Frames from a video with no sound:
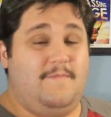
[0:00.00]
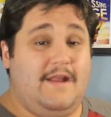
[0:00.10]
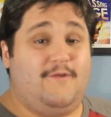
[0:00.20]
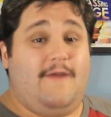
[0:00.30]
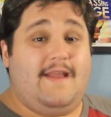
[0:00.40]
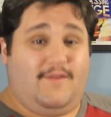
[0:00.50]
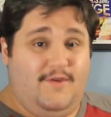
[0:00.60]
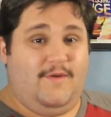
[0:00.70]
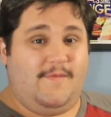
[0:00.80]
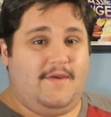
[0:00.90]
made a
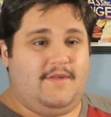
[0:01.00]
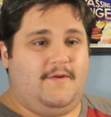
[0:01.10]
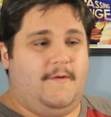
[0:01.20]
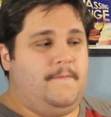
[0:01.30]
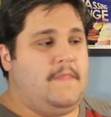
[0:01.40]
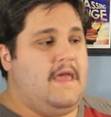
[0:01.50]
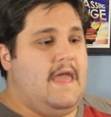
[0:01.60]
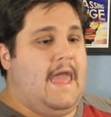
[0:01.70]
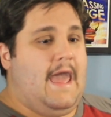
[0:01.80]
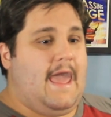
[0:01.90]
Ratatouille musical.
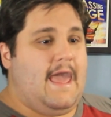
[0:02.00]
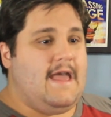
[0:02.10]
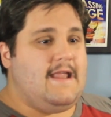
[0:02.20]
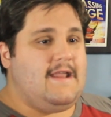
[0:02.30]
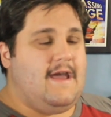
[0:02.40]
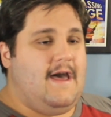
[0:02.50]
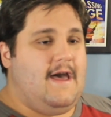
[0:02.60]
And